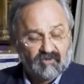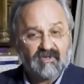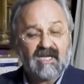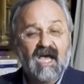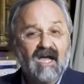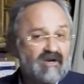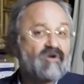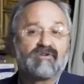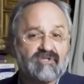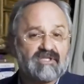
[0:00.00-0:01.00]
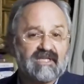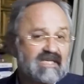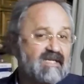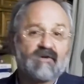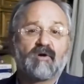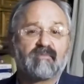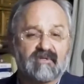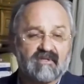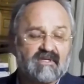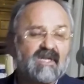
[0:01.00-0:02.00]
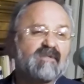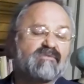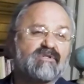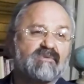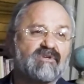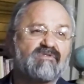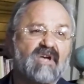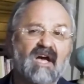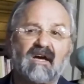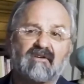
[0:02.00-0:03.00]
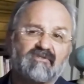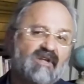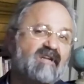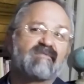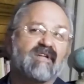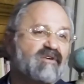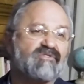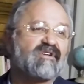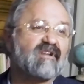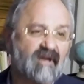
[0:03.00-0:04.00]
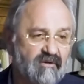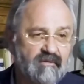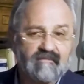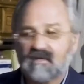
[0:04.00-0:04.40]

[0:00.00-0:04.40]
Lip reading: you're unconsciously incompetent. In other words, when you're young, you don't even know you don't know.